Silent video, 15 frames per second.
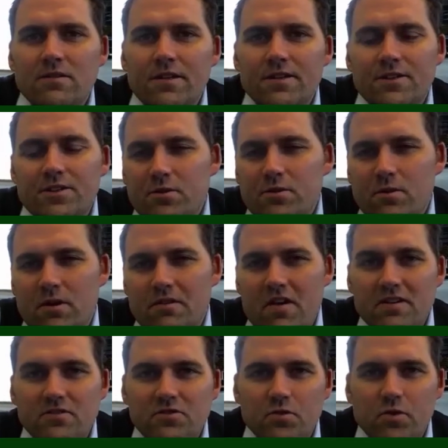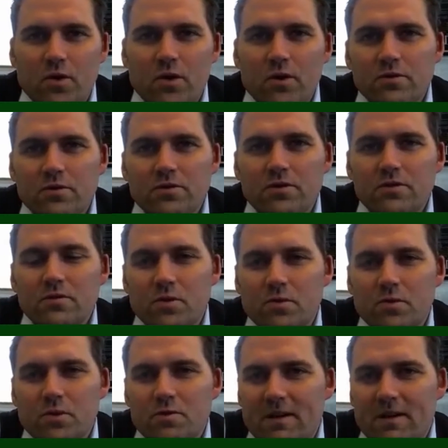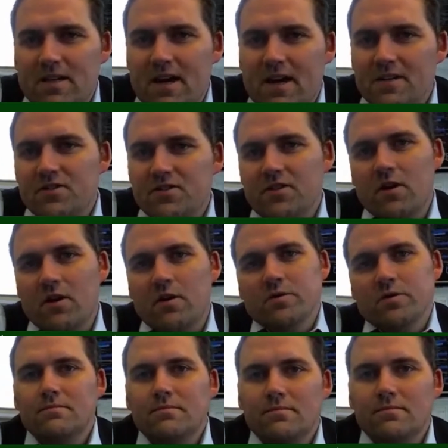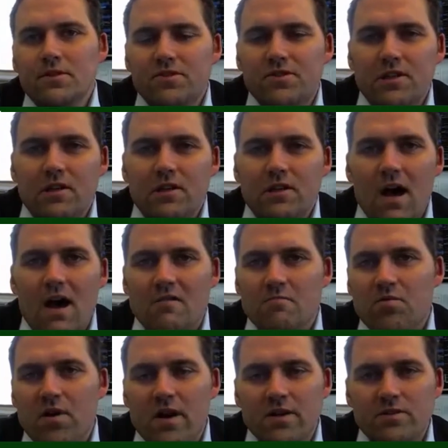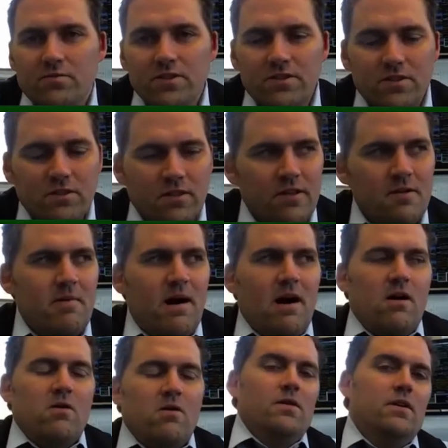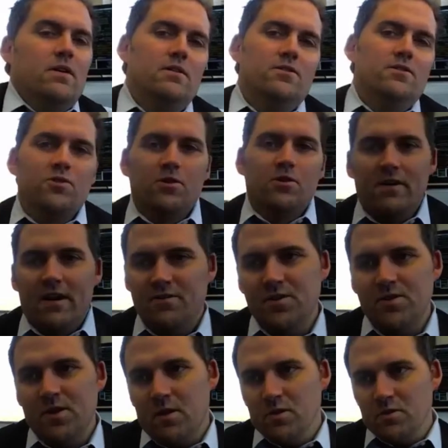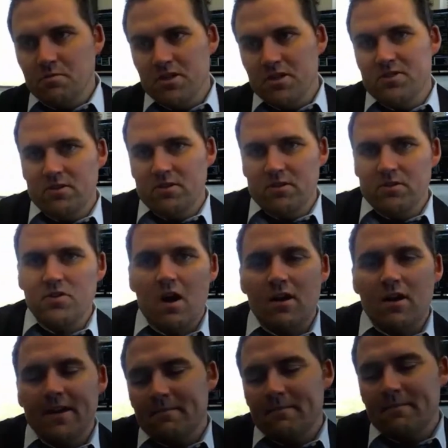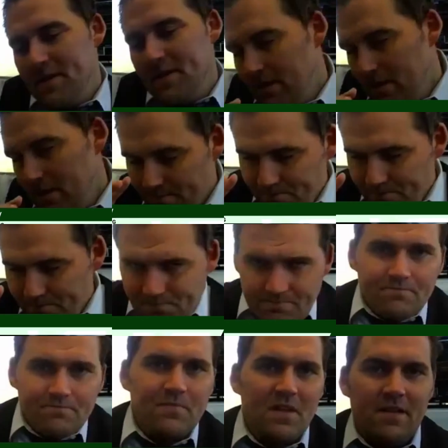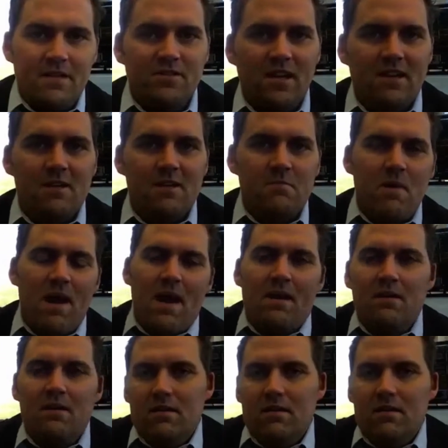issue of escrows with respect to ICOs. You'll see a lot of press recently about certain ICOs missing their target and then sending back